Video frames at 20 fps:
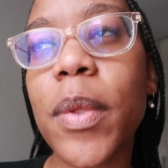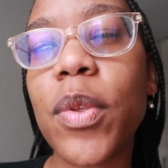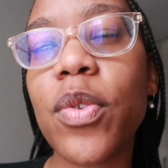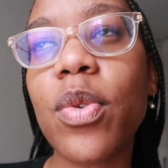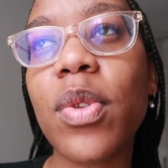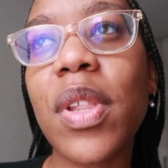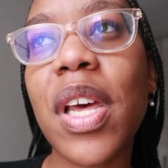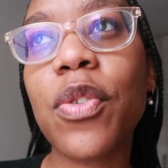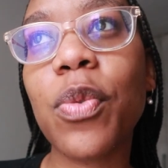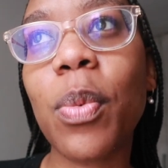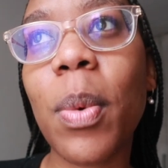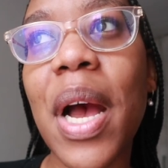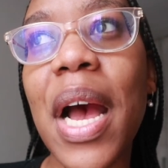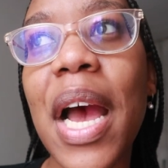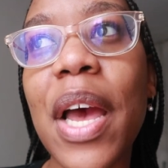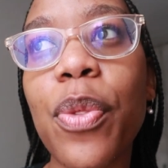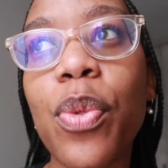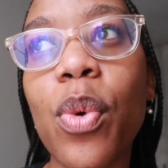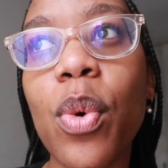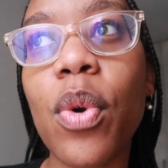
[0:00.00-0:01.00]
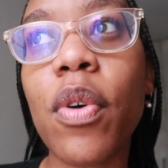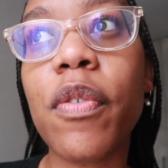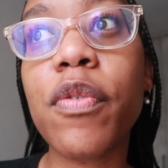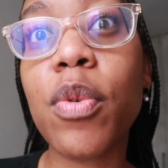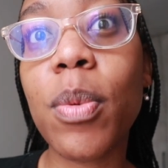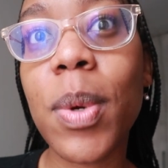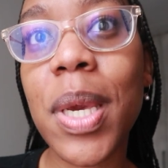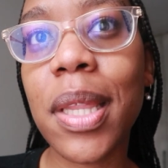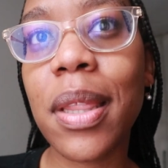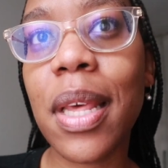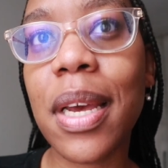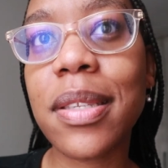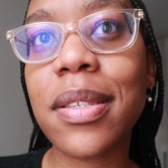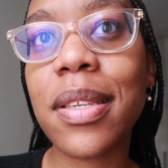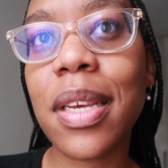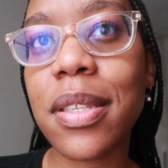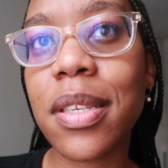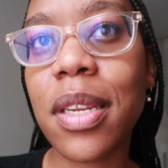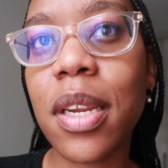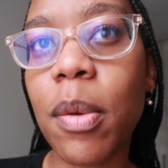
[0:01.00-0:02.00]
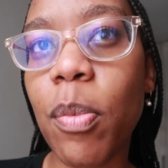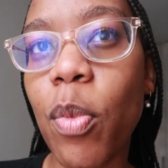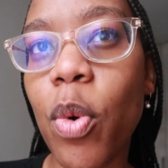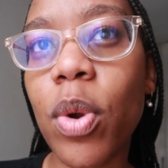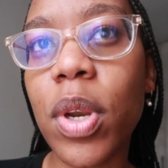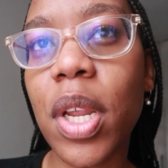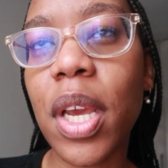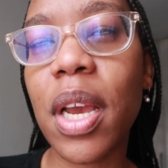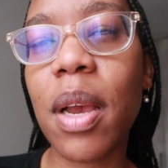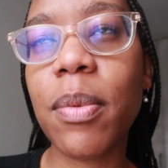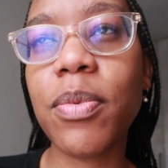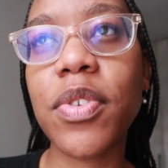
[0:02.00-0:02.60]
So that's why I thought of doing that Saturday morning.